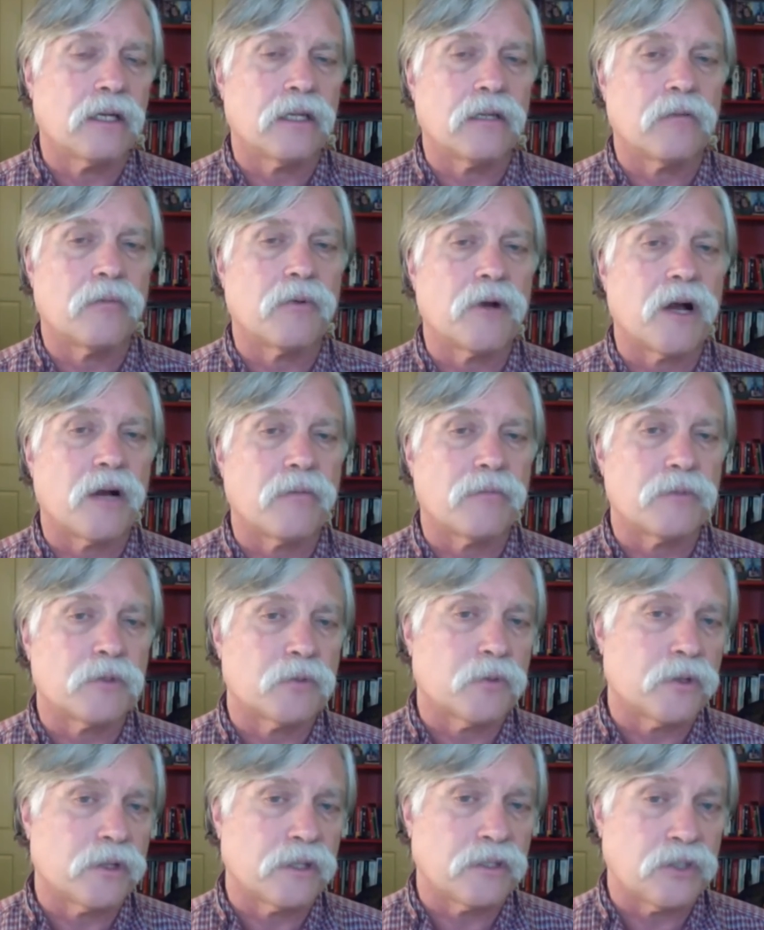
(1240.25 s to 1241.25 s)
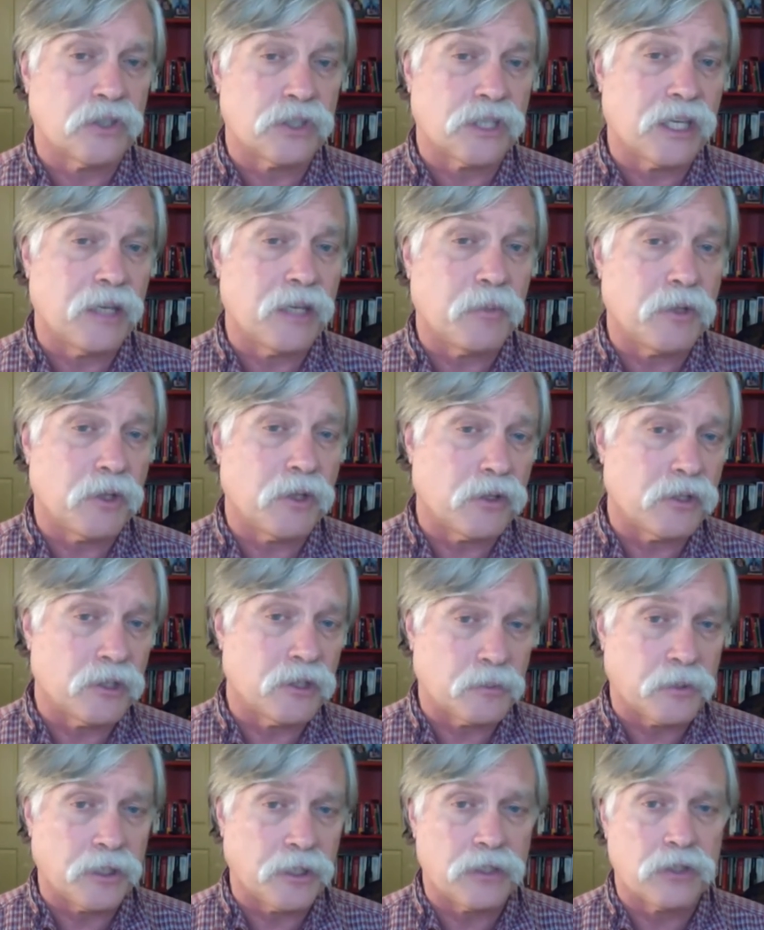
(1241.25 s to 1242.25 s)
and the problems with just keeping all
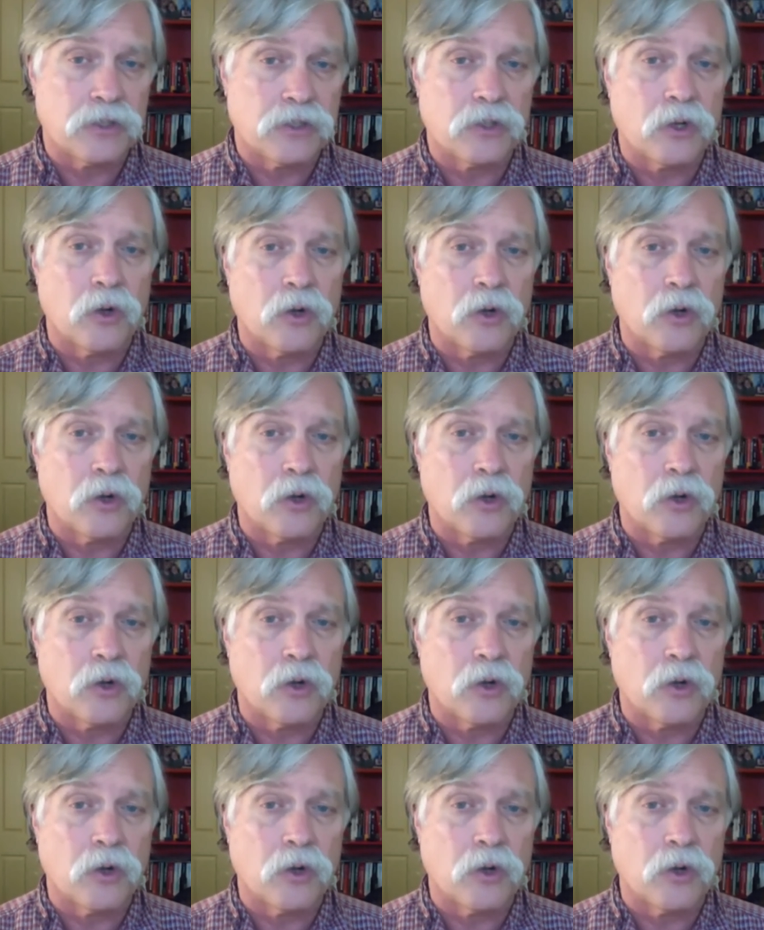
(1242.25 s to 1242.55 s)
these places